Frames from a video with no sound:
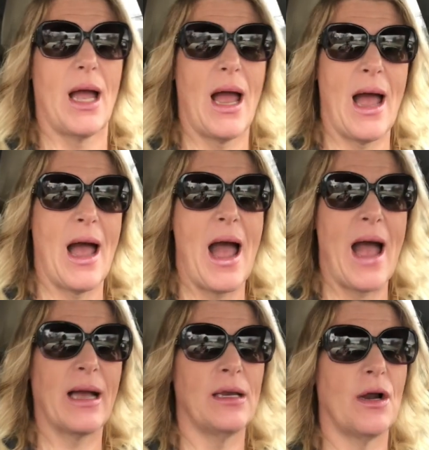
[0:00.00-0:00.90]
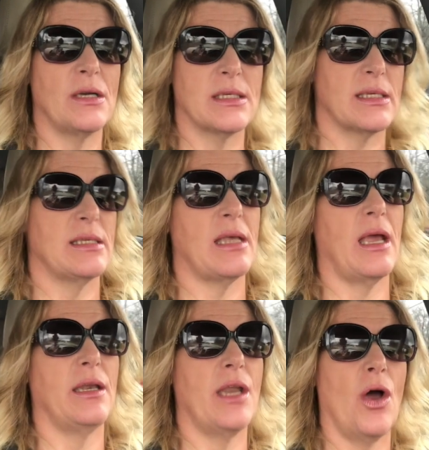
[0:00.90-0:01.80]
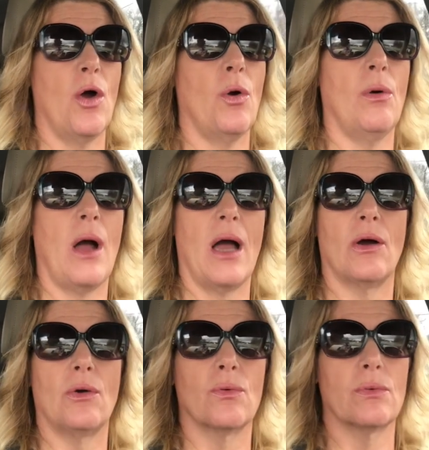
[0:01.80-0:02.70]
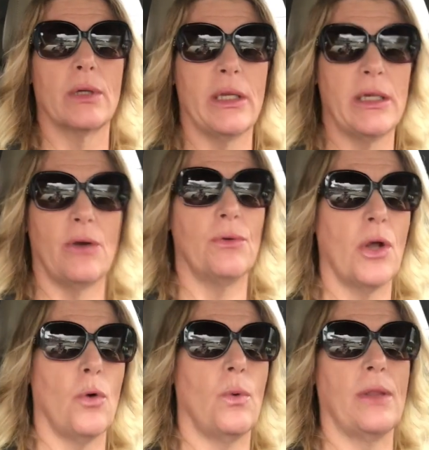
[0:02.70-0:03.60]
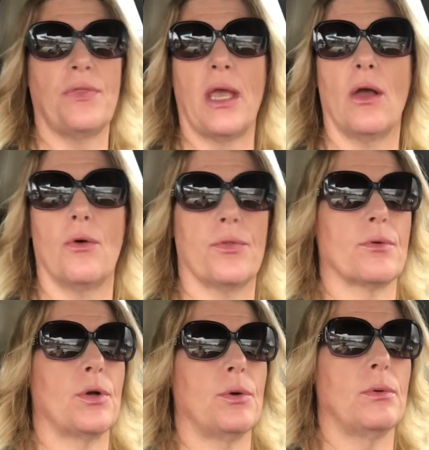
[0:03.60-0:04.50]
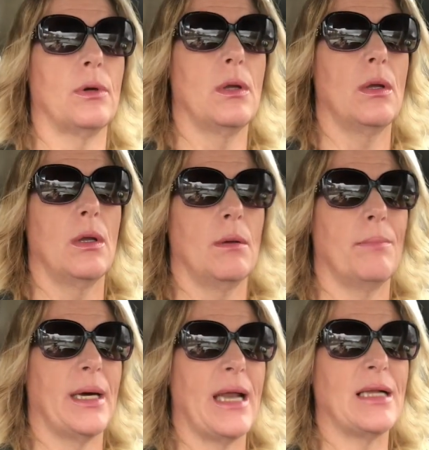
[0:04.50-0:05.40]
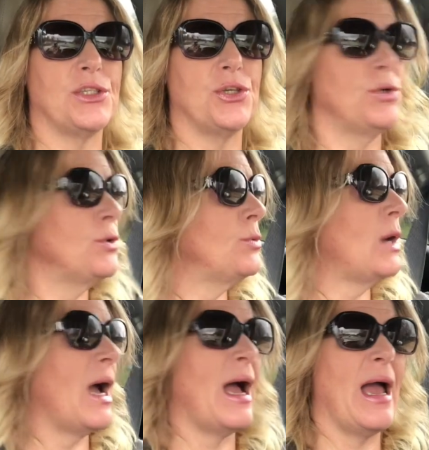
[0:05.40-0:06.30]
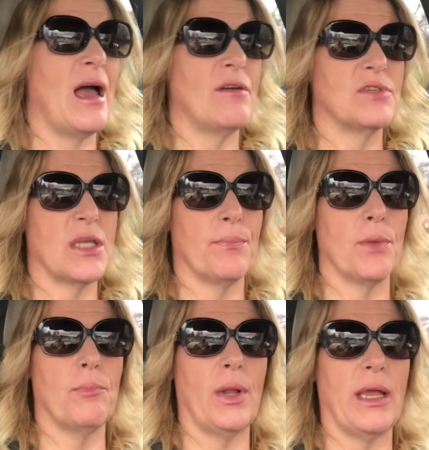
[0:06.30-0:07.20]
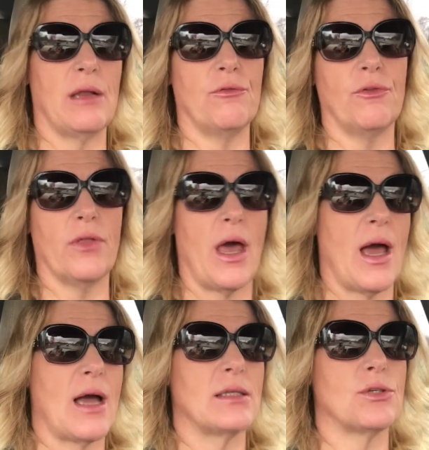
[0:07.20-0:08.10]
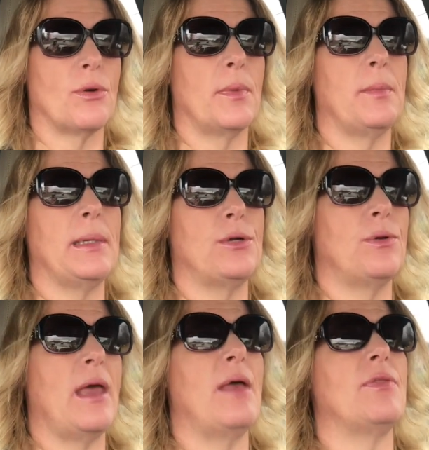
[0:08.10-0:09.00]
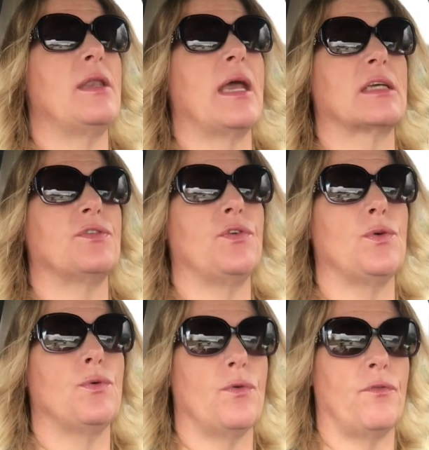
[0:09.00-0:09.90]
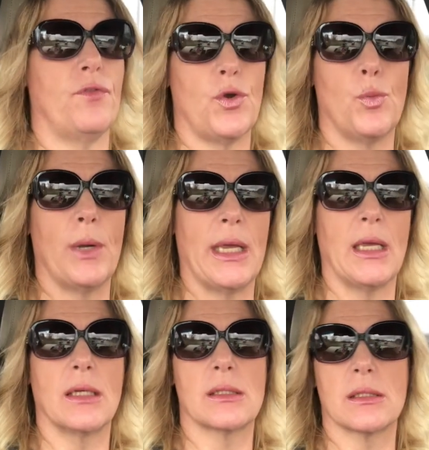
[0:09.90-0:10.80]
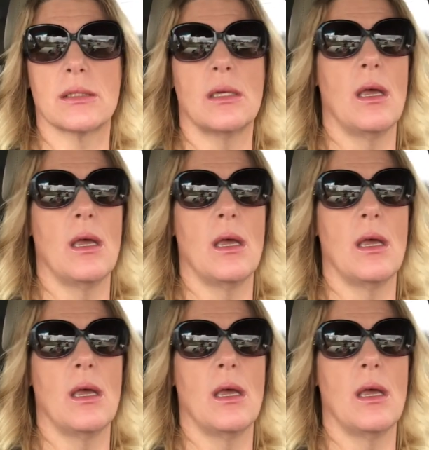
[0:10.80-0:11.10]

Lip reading: I can honestly say no, I really don't know what they go through, but I have something planned for that, so I'm going to be doing that in the next few weeks.